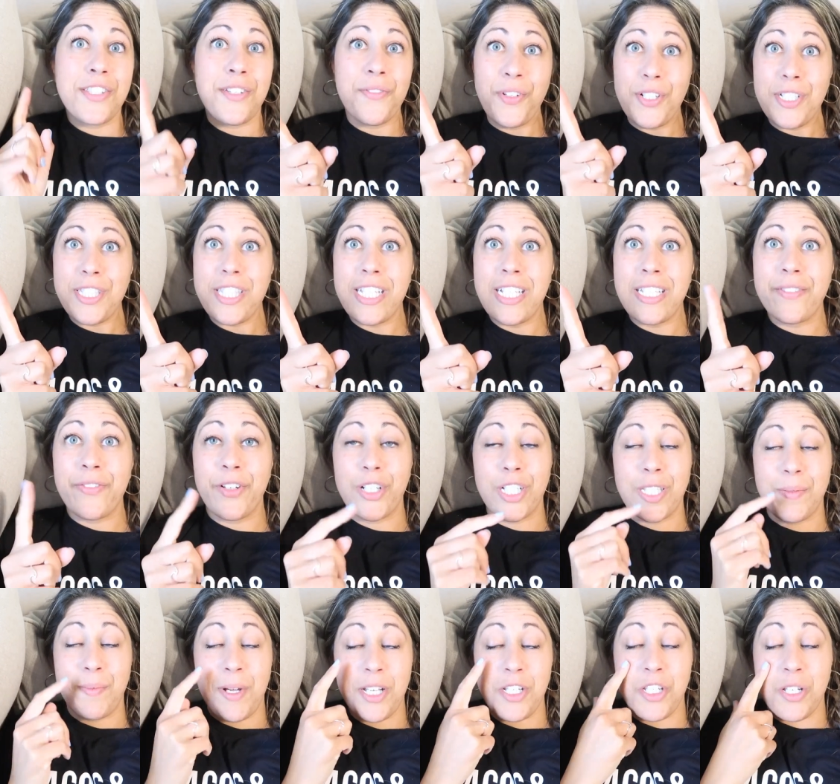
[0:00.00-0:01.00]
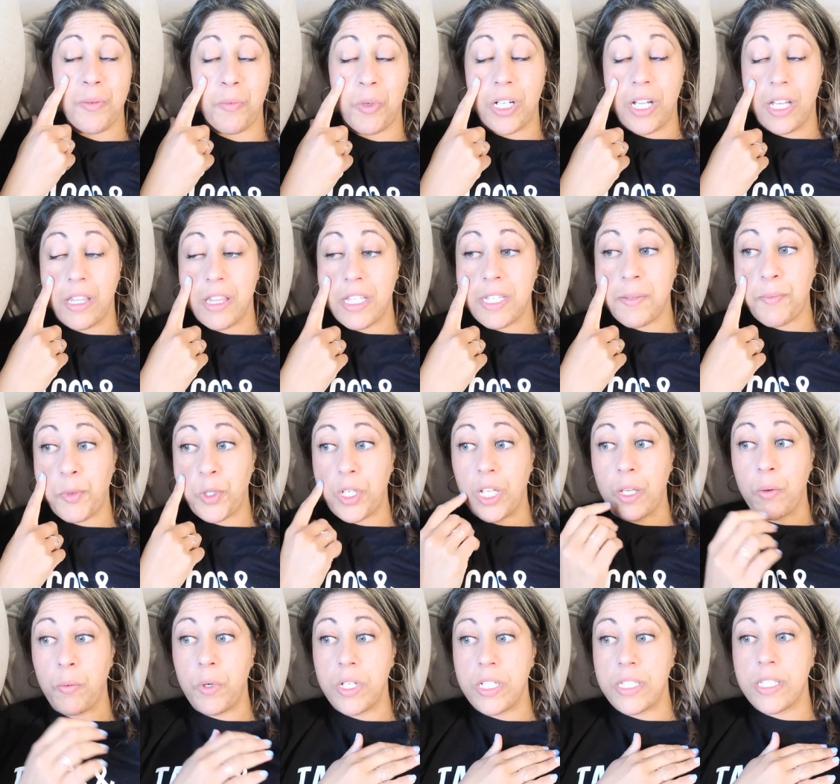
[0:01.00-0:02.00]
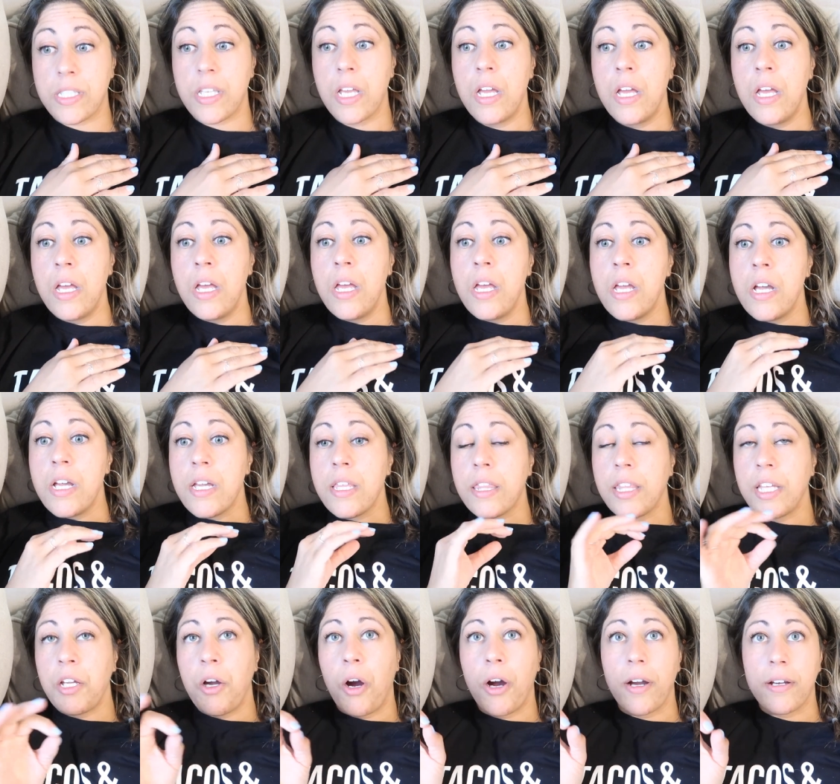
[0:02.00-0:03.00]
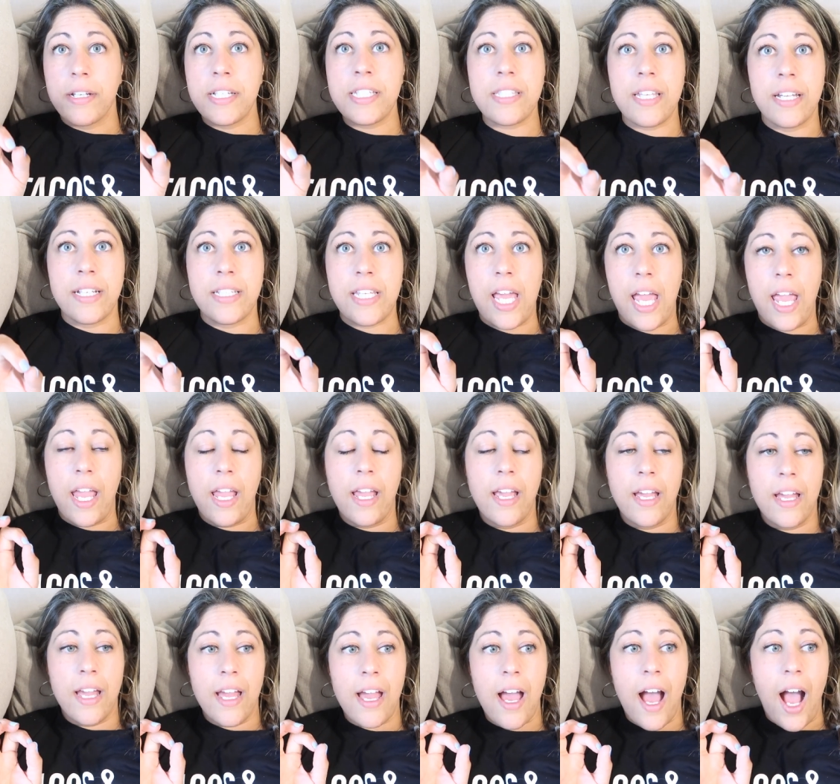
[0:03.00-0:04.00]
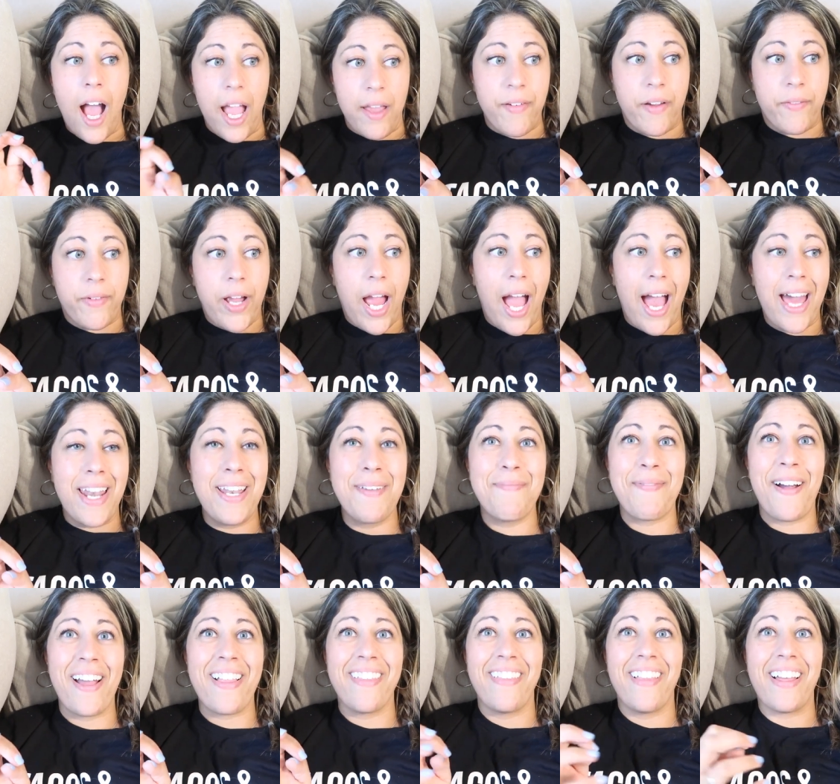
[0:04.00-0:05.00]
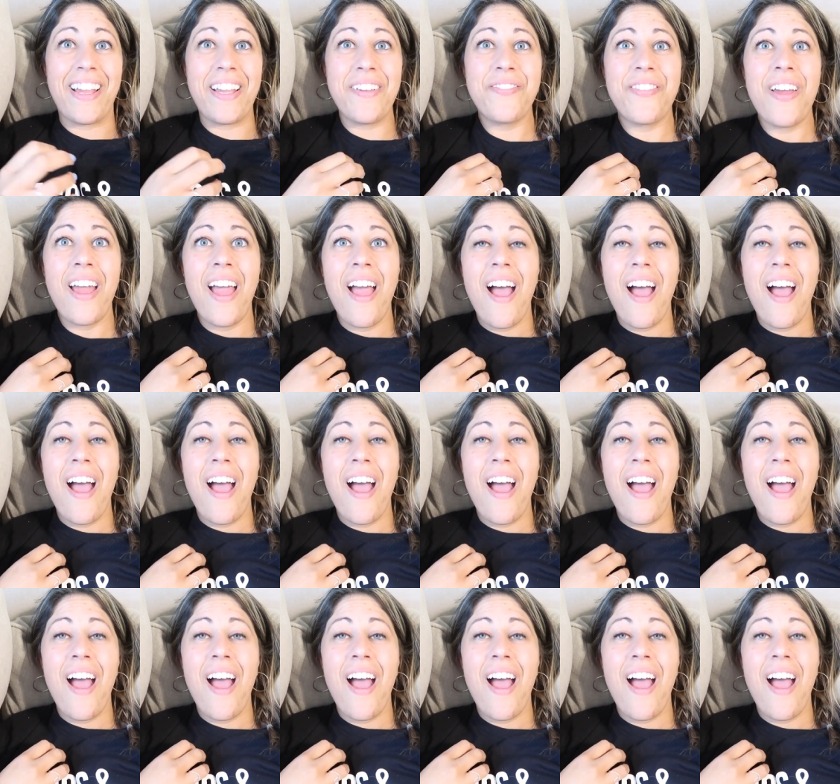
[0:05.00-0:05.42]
So first things first, my gym workout this morning was the hardest leg day I've ever had in my life.